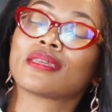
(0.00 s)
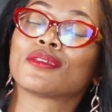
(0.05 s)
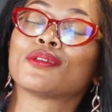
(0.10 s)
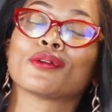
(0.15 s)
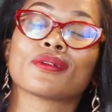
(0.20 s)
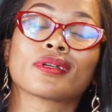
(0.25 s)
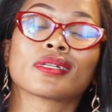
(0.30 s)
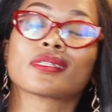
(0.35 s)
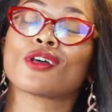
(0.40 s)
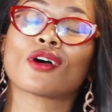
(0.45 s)

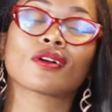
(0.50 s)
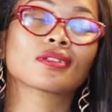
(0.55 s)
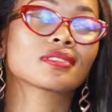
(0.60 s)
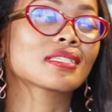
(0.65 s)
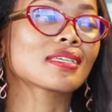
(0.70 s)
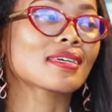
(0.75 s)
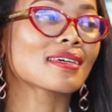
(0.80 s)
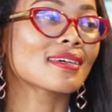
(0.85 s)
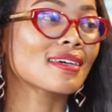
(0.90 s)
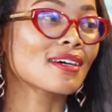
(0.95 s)
you're a
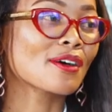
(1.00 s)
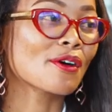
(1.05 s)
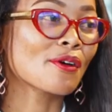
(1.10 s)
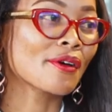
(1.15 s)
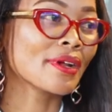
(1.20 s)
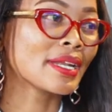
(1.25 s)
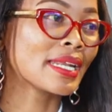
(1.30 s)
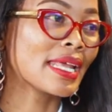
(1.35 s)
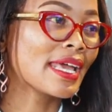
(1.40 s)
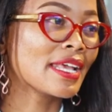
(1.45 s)
doctor
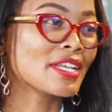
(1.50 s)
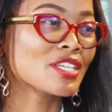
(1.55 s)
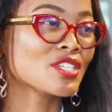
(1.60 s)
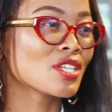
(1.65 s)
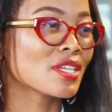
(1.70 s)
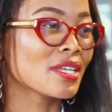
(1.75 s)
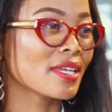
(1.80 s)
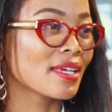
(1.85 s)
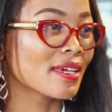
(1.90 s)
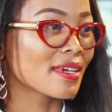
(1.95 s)
or an mm.
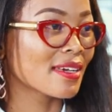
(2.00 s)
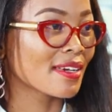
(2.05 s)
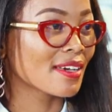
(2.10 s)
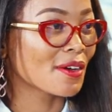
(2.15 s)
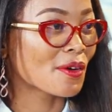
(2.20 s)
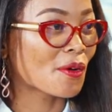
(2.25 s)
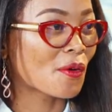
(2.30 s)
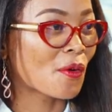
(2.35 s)
engineer